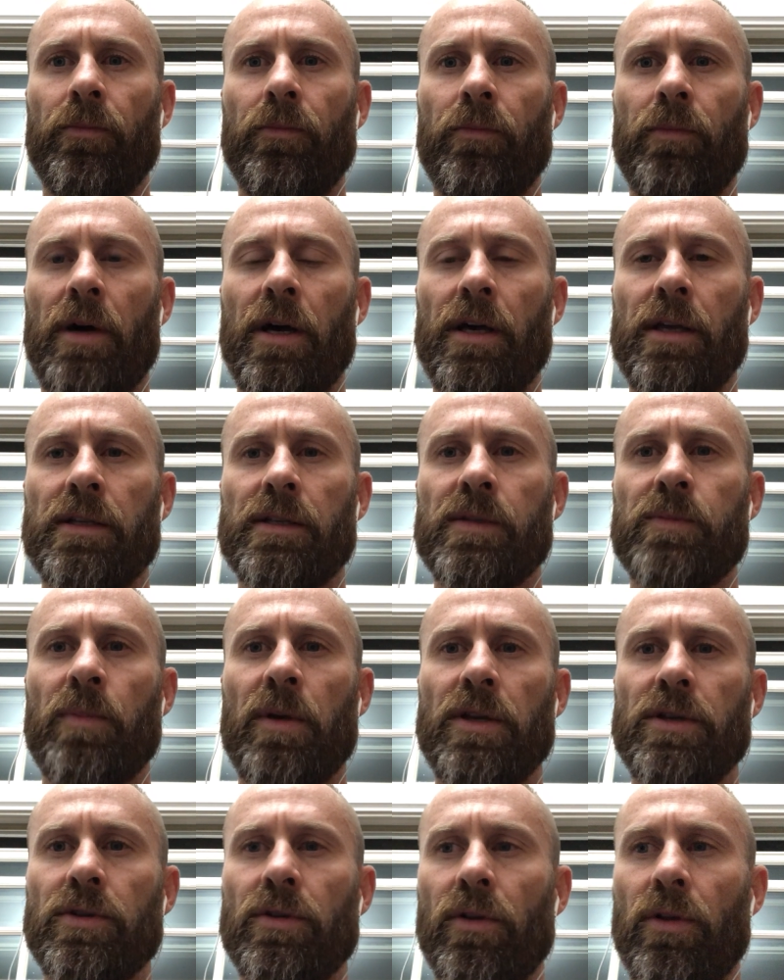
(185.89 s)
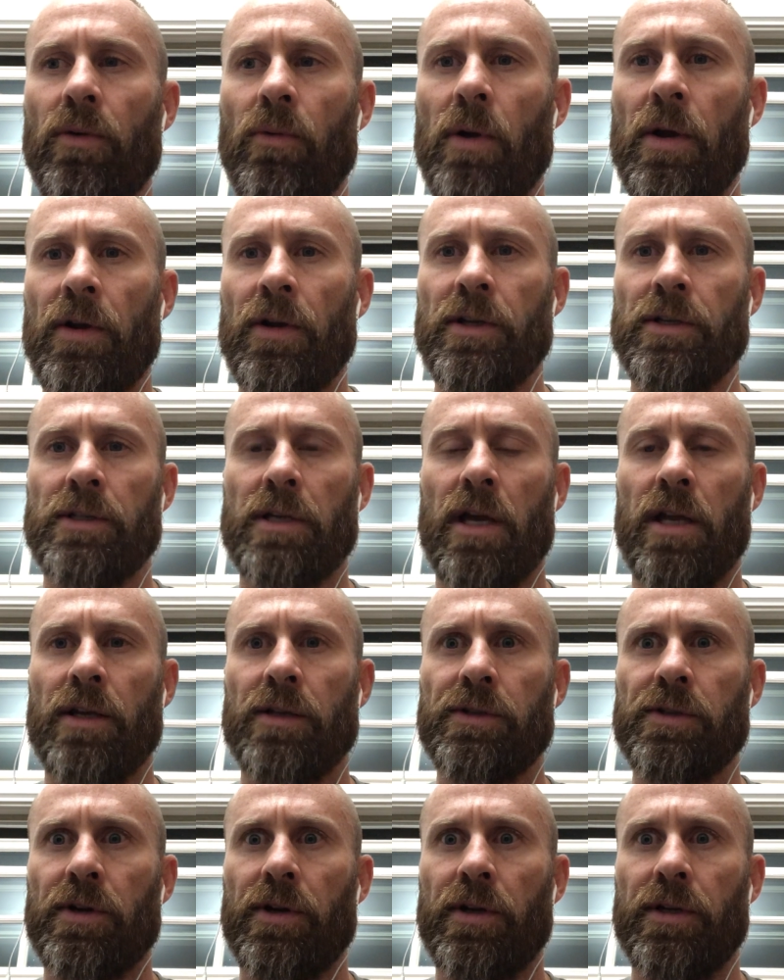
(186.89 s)
my spatial awareness kind
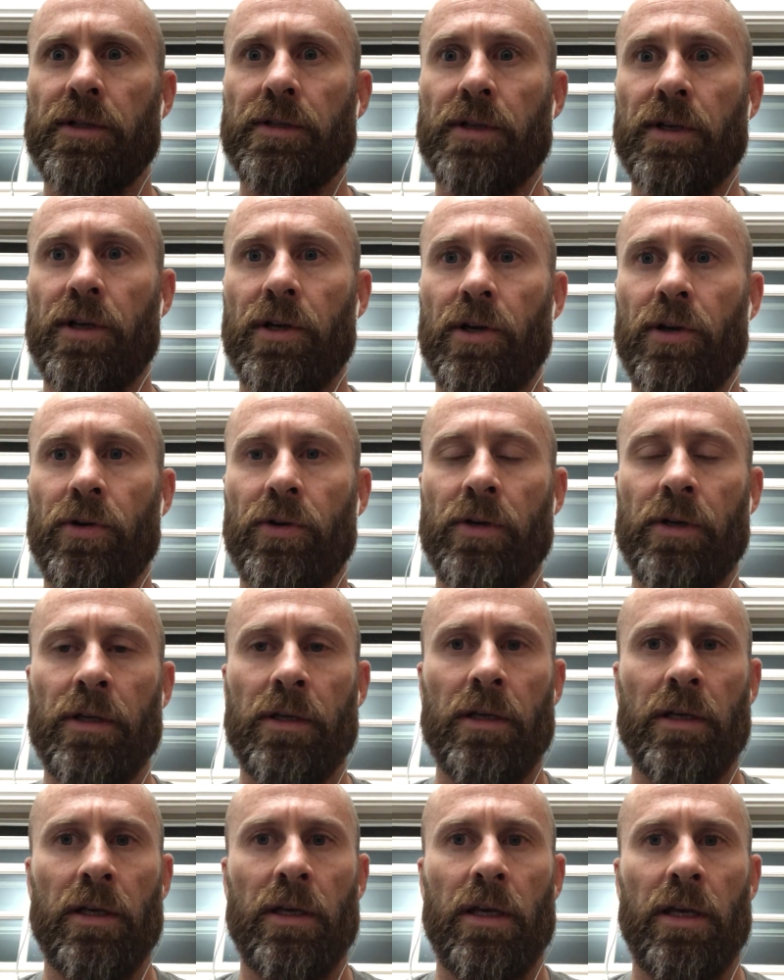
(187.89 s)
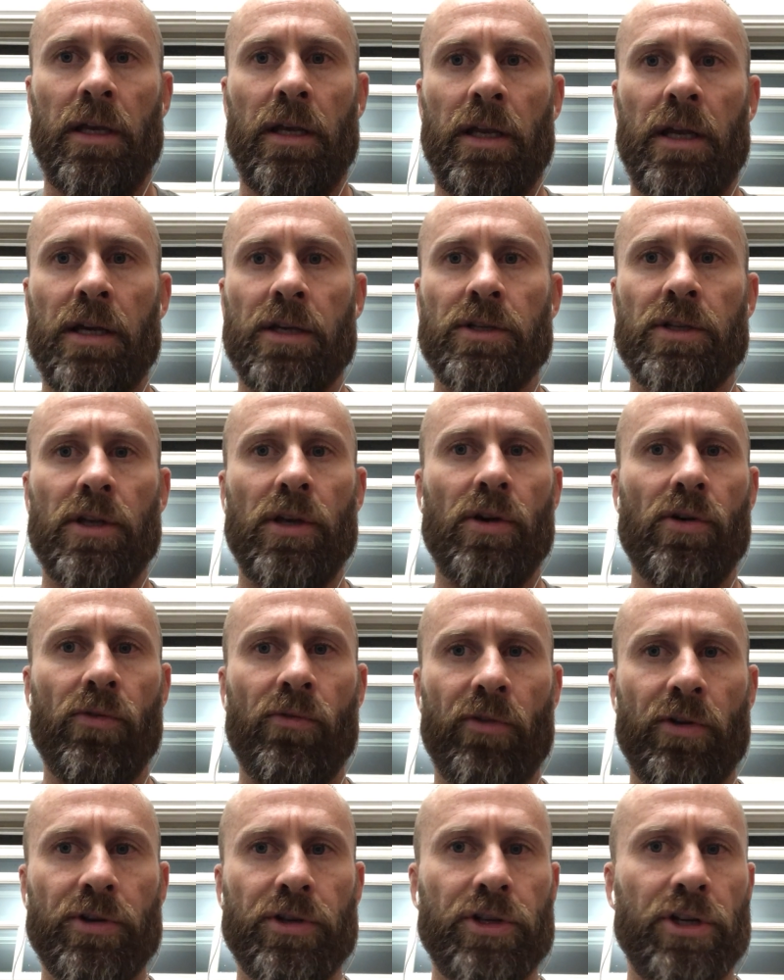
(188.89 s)
of started to go, and I actually
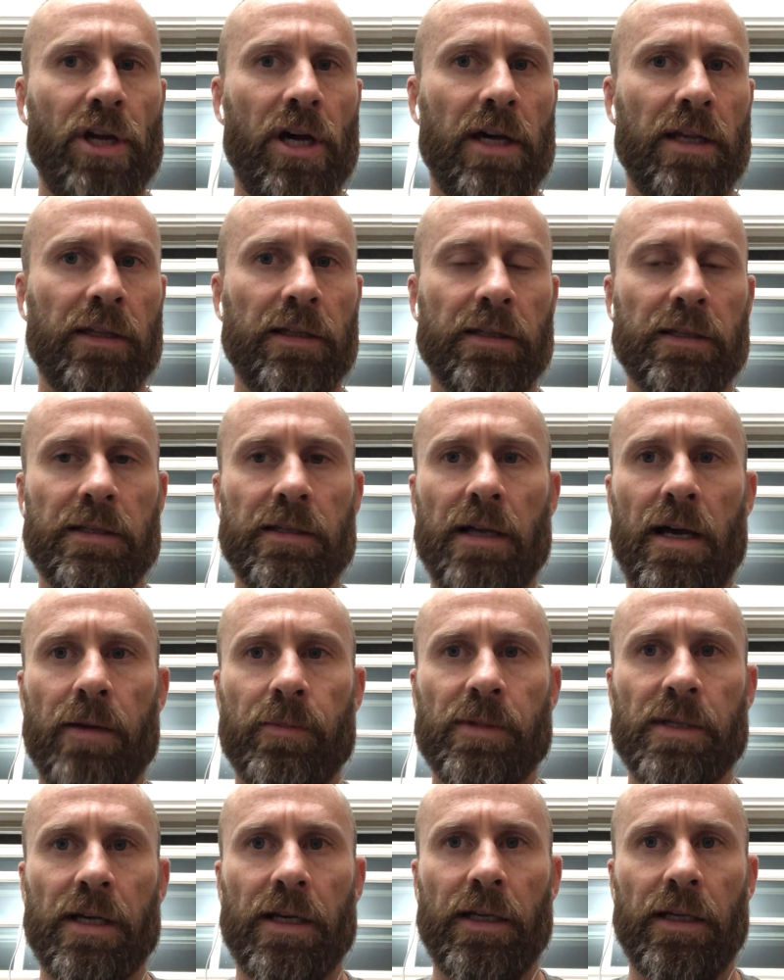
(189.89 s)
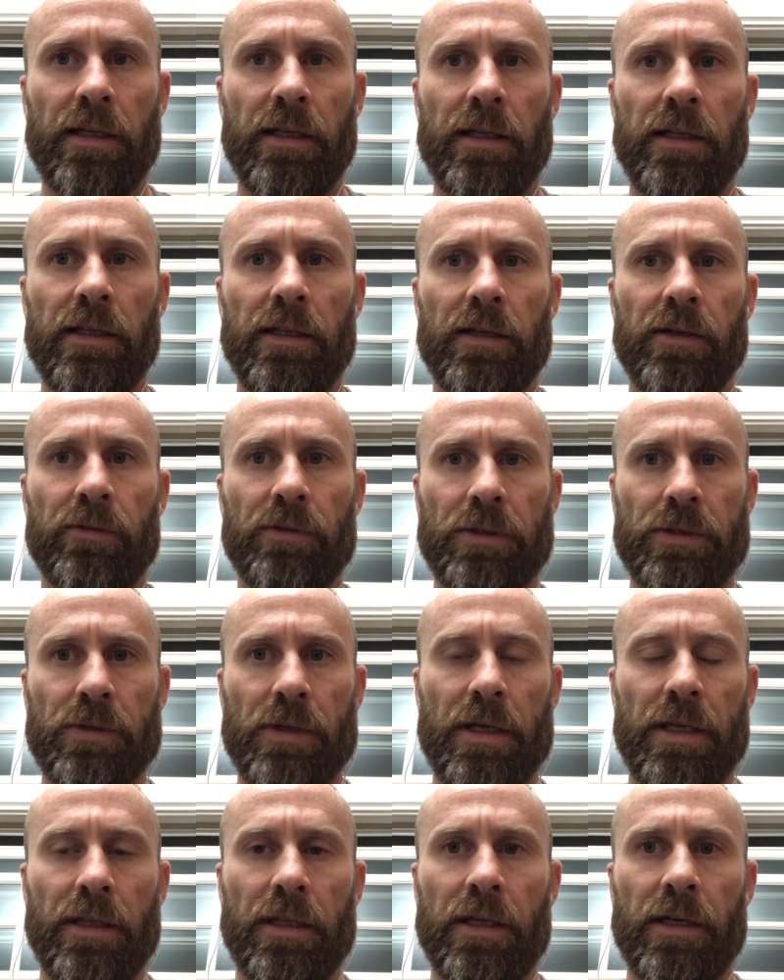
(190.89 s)
overshot the stop sign that was
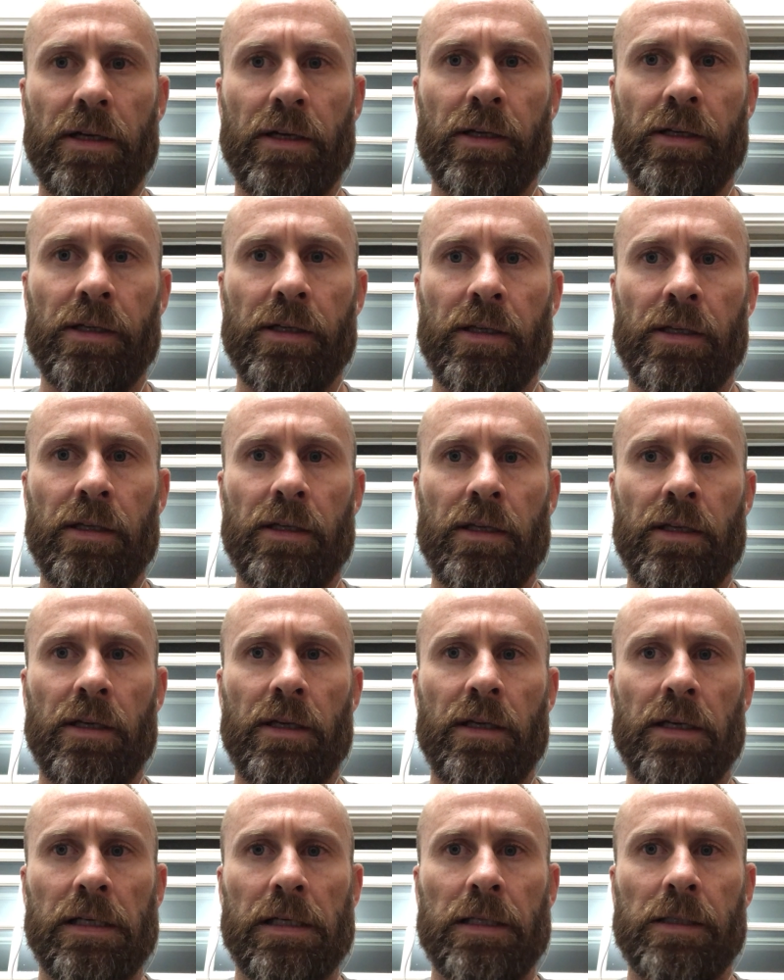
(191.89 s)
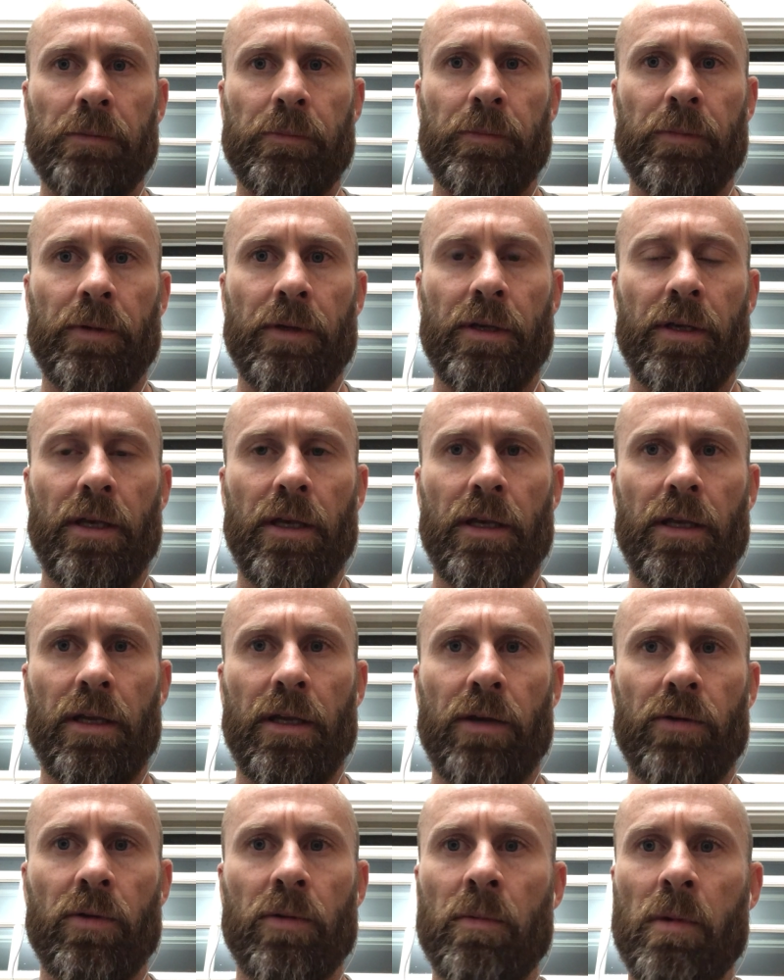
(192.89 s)
right there. And
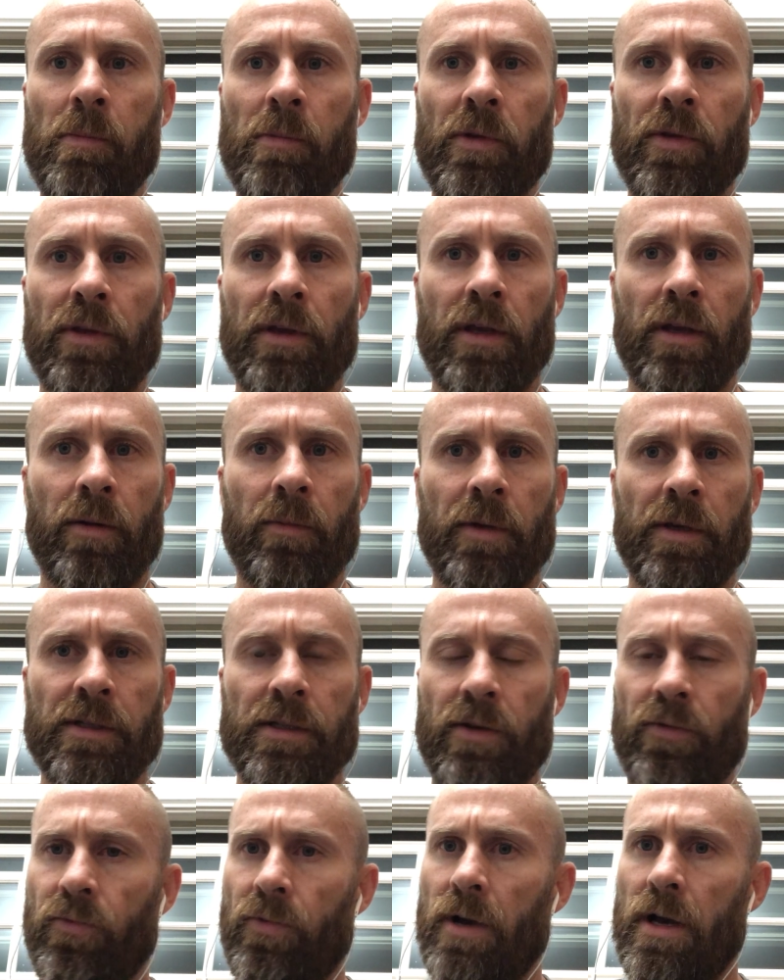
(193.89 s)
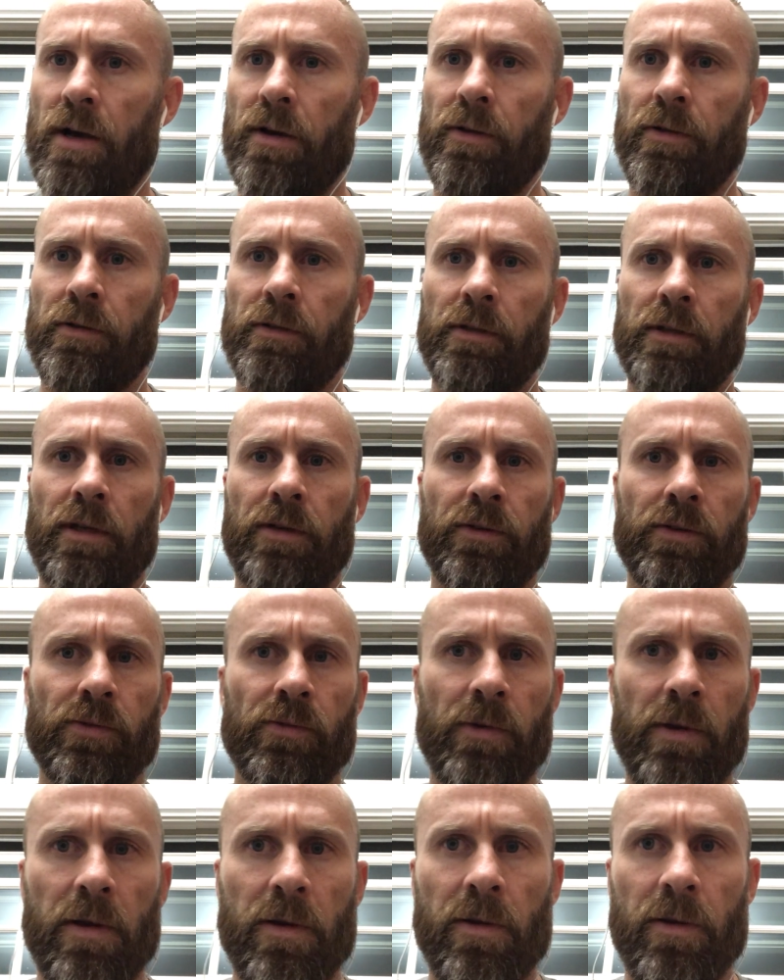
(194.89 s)
I remember thinking to myself, wow, that was
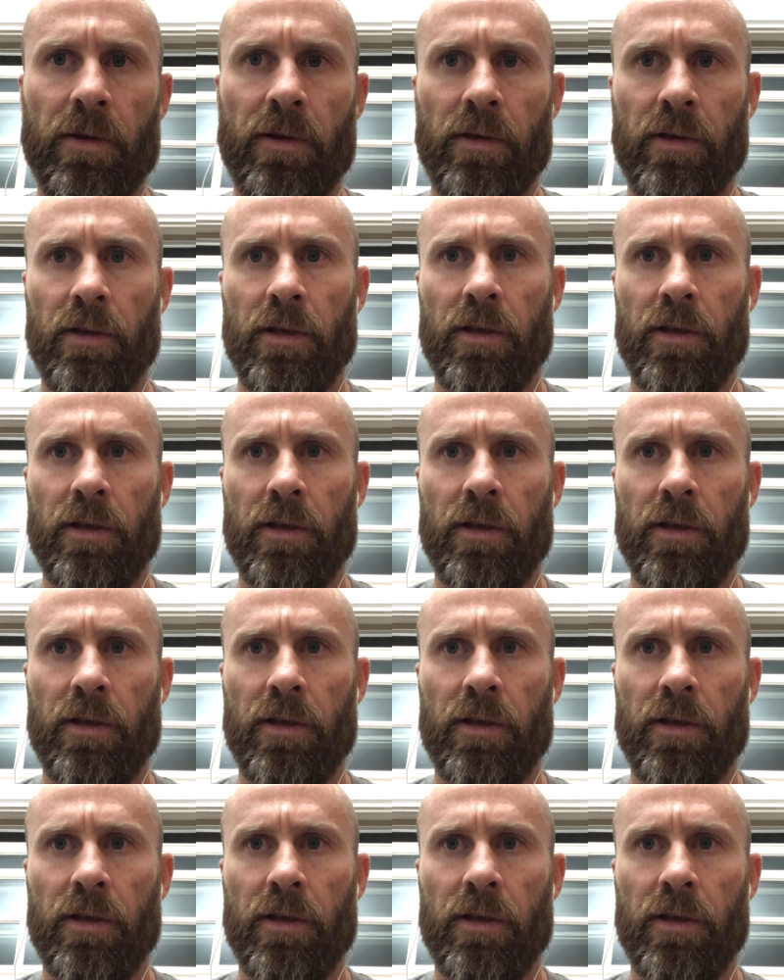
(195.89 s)
weird.